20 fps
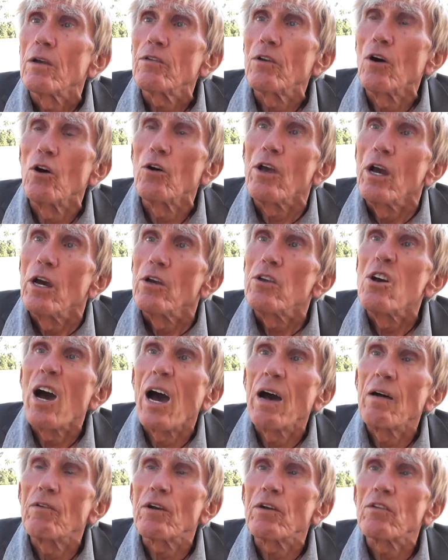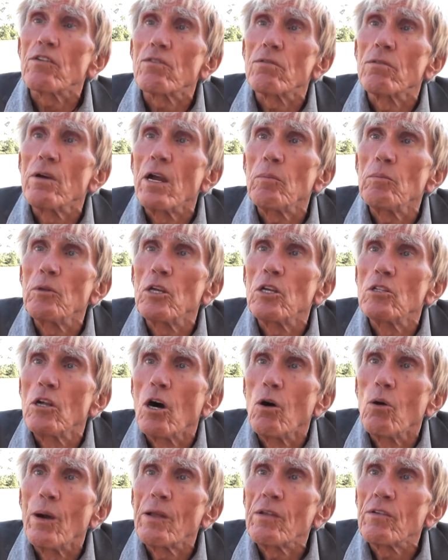So you have extremely
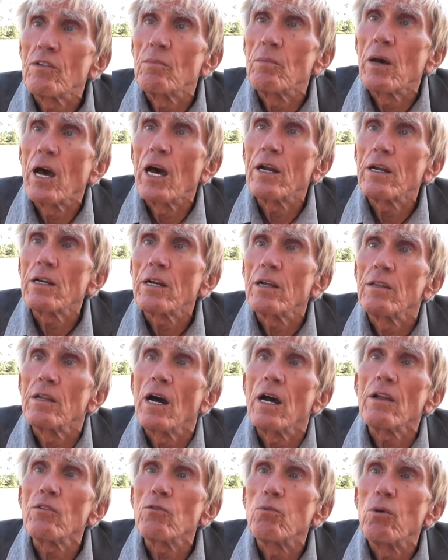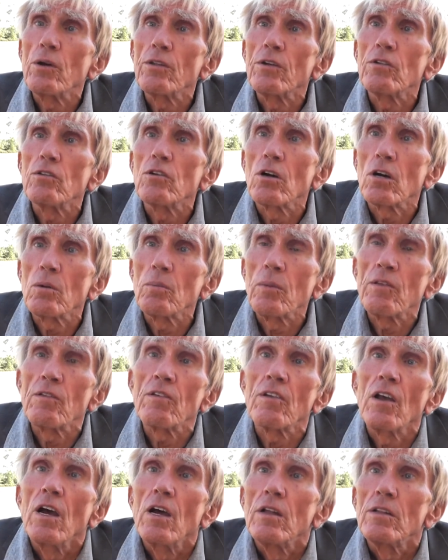low enzymatic, and that's what
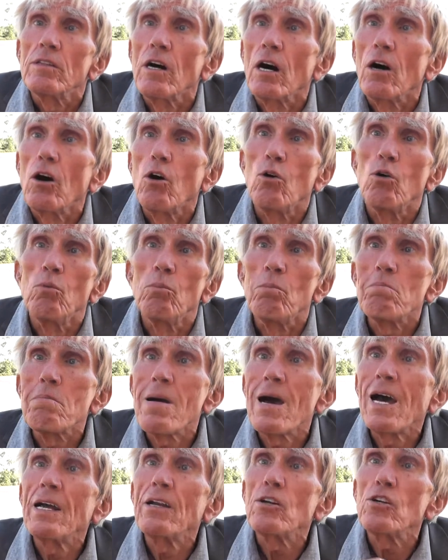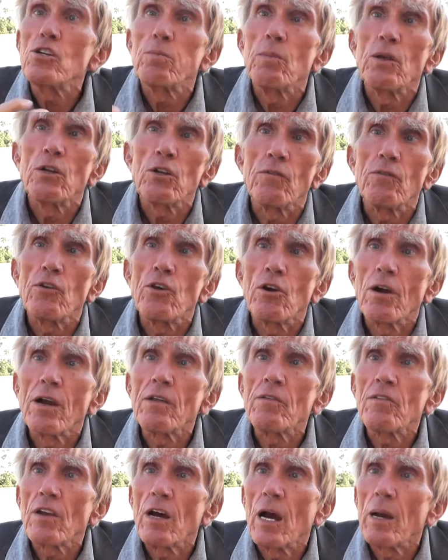determines the whole management of your
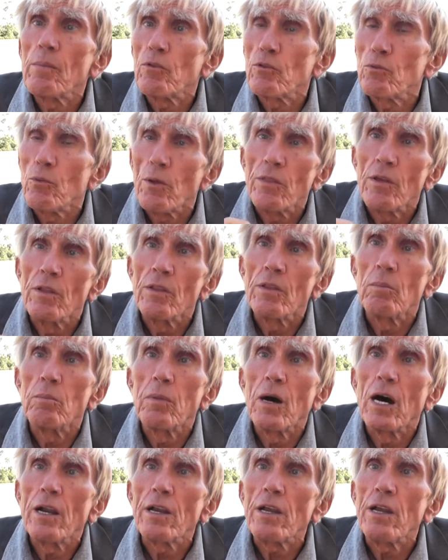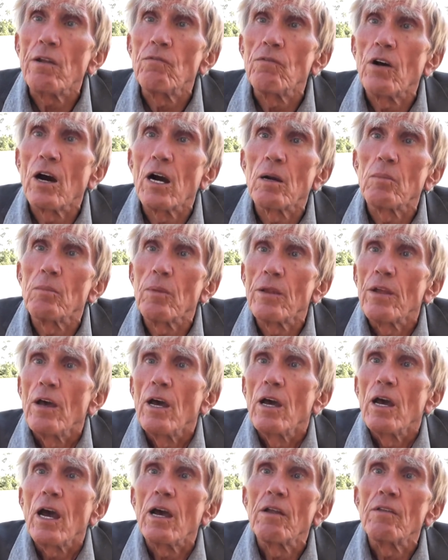enzymes within the body environment.
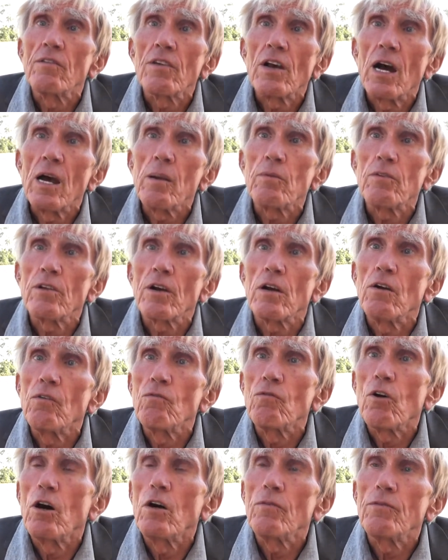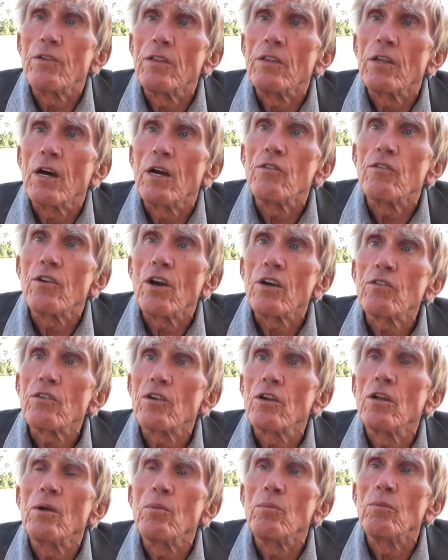Enzymes are involved in
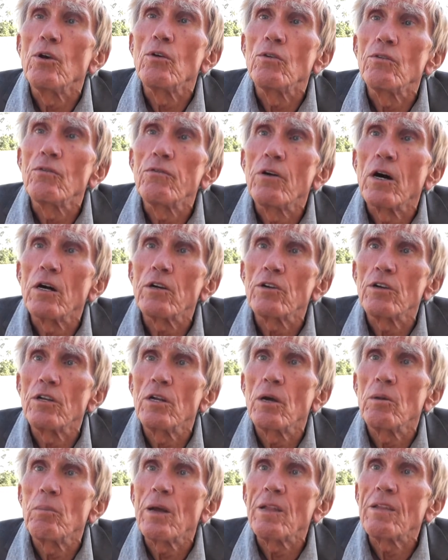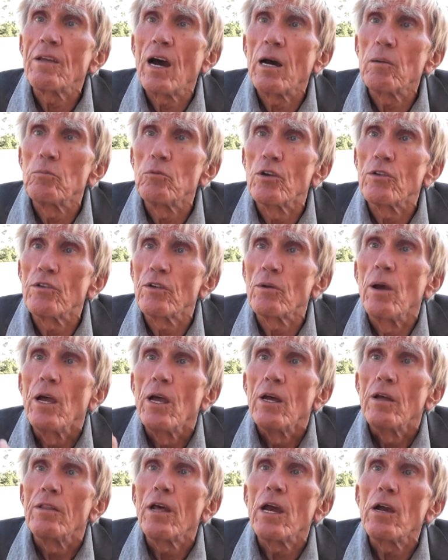digestion, immune function, and metabolism.
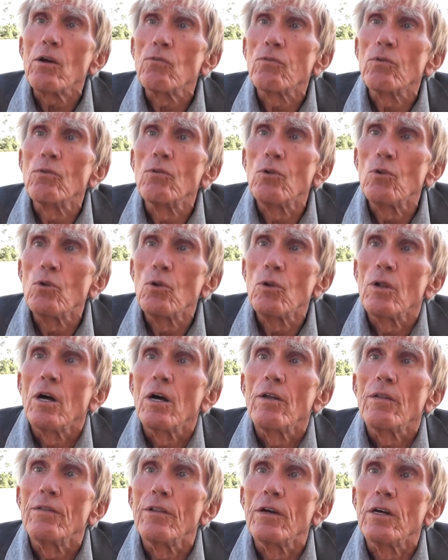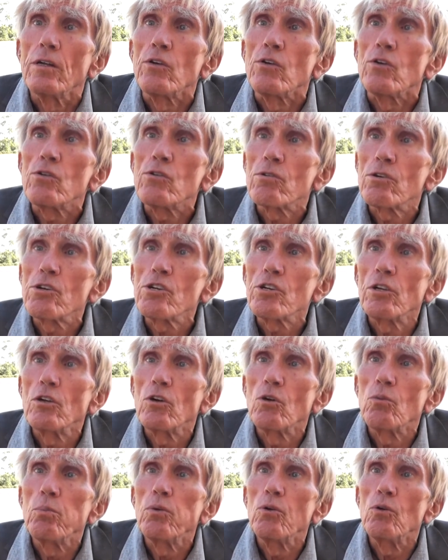They rule the
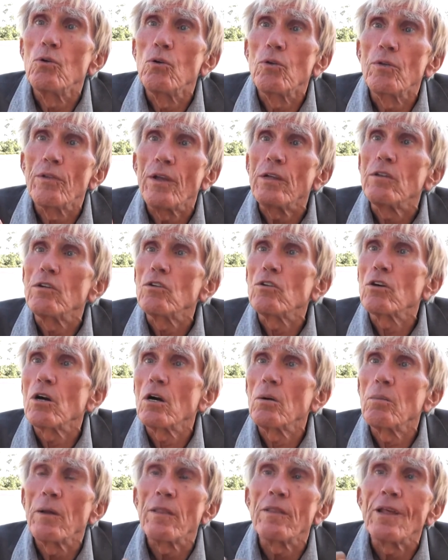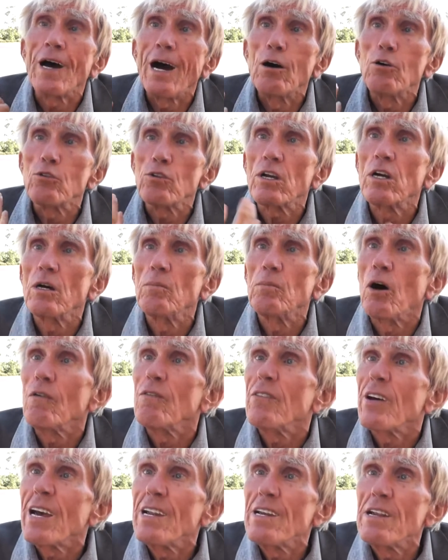nutritional pool. They determine the outcome
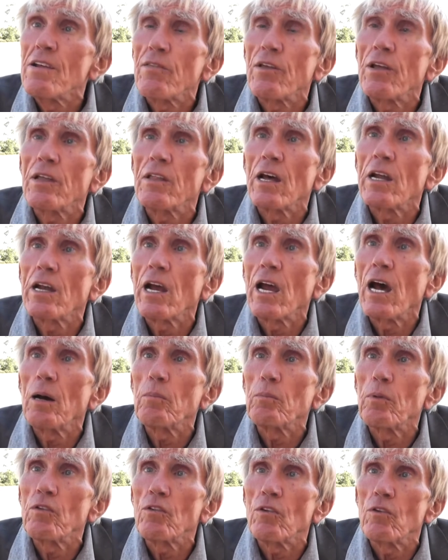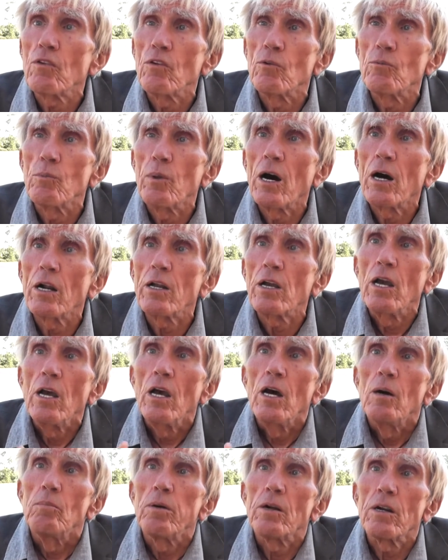of anything that happens to your body.
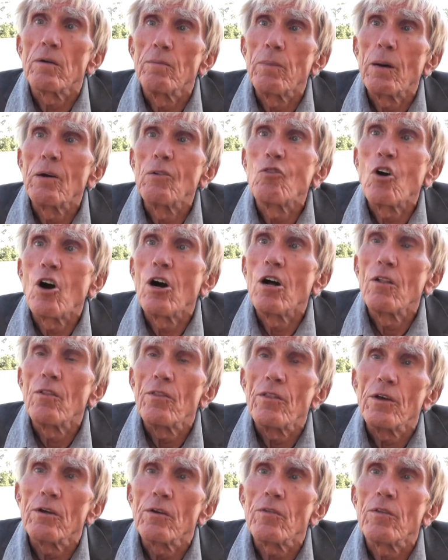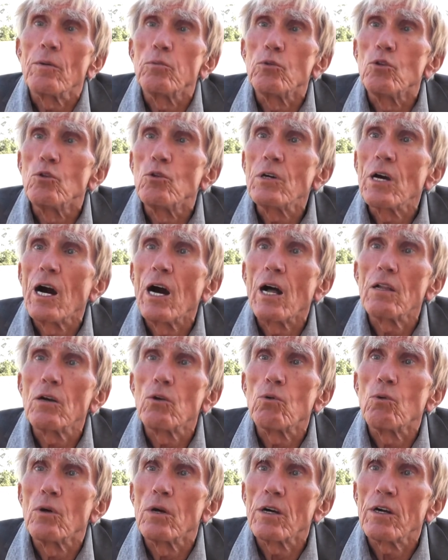But above all, they're the
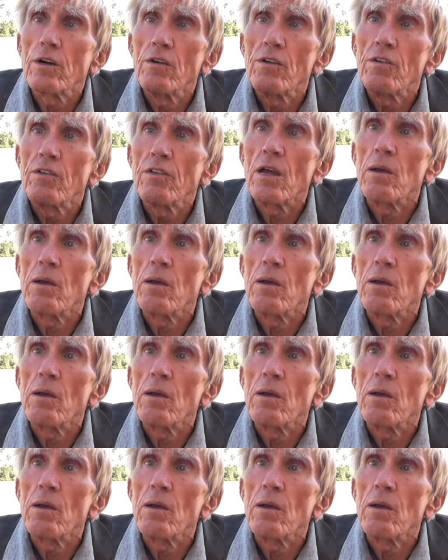blue-collar workers.